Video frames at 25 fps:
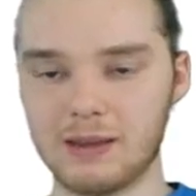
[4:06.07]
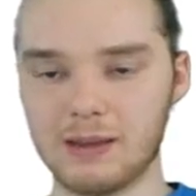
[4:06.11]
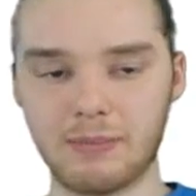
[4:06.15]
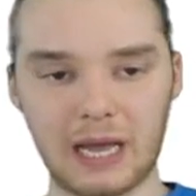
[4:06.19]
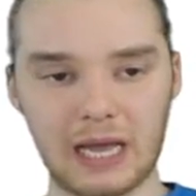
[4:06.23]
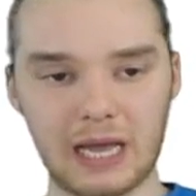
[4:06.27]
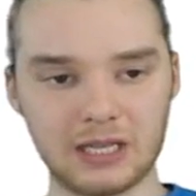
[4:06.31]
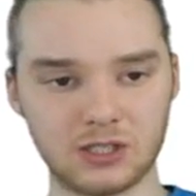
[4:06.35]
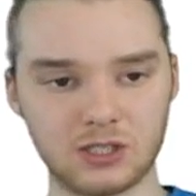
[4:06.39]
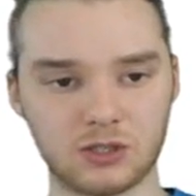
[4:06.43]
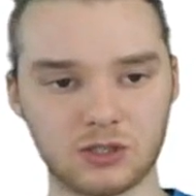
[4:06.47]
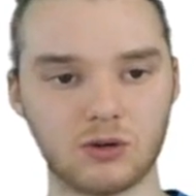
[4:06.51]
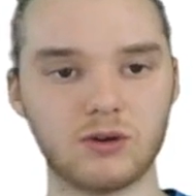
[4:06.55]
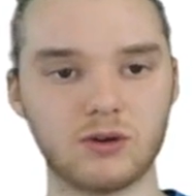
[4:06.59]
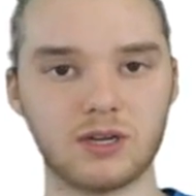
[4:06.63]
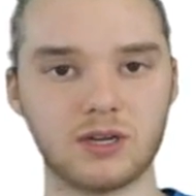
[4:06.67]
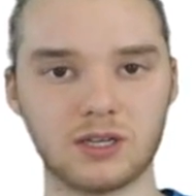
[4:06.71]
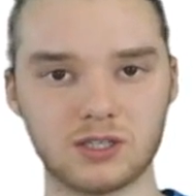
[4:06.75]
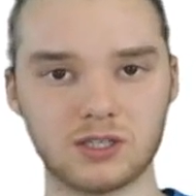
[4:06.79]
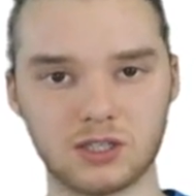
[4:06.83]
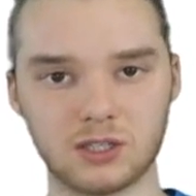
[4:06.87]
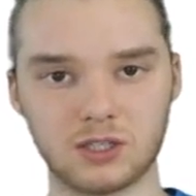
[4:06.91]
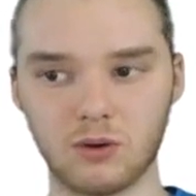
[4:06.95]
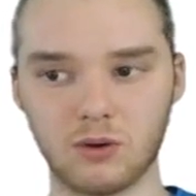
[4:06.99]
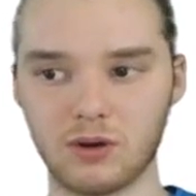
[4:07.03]
keep
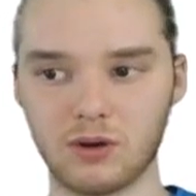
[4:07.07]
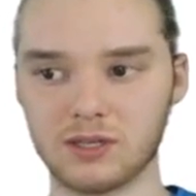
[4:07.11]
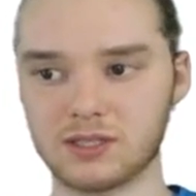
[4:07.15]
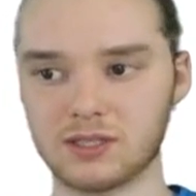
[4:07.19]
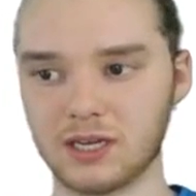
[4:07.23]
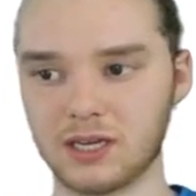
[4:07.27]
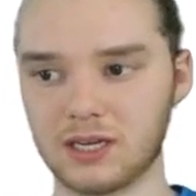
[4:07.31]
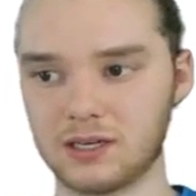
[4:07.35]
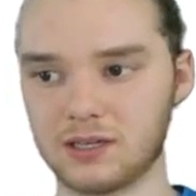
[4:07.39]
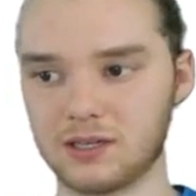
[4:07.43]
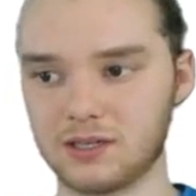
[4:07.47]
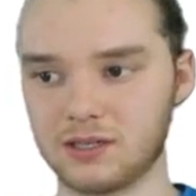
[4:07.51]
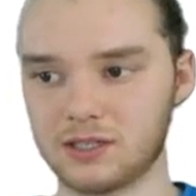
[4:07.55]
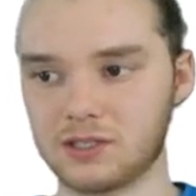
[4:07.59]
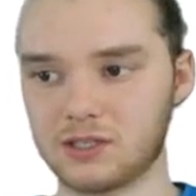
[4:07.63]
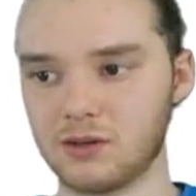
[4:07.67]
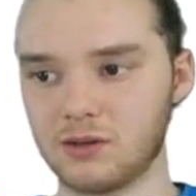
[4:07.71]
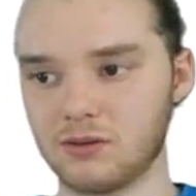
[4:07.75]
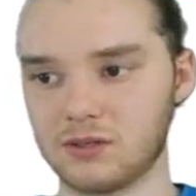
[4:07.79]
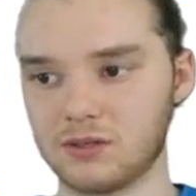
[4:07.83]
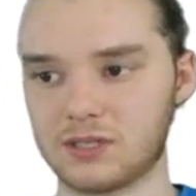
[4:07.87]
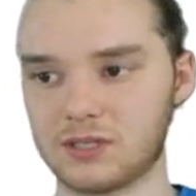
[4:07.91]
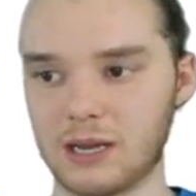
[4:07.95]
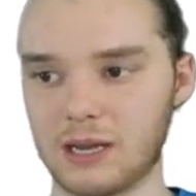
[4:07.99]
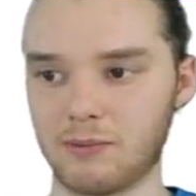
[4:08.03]
inserting students into the
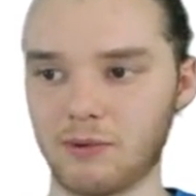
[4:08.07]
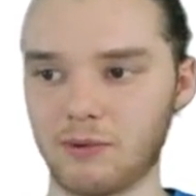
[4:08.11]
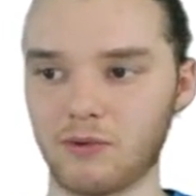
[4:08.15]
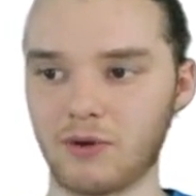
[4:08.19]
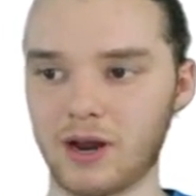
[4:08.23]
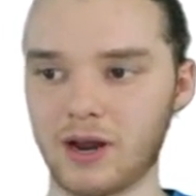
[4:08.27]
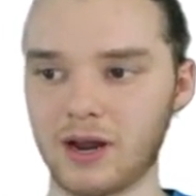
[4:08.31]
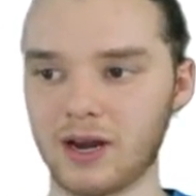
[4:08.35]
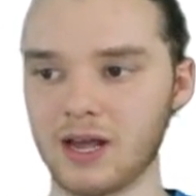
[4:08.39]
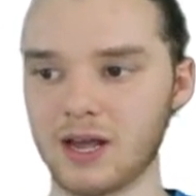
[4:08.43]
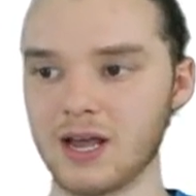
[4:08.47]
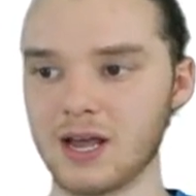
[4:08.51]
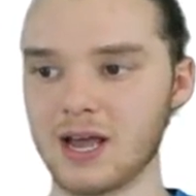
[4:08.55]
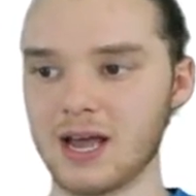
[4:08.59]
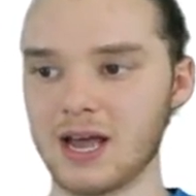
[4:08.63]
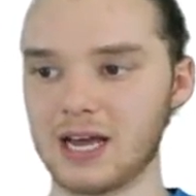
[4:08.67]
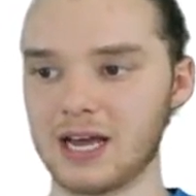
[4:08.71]
student table, right?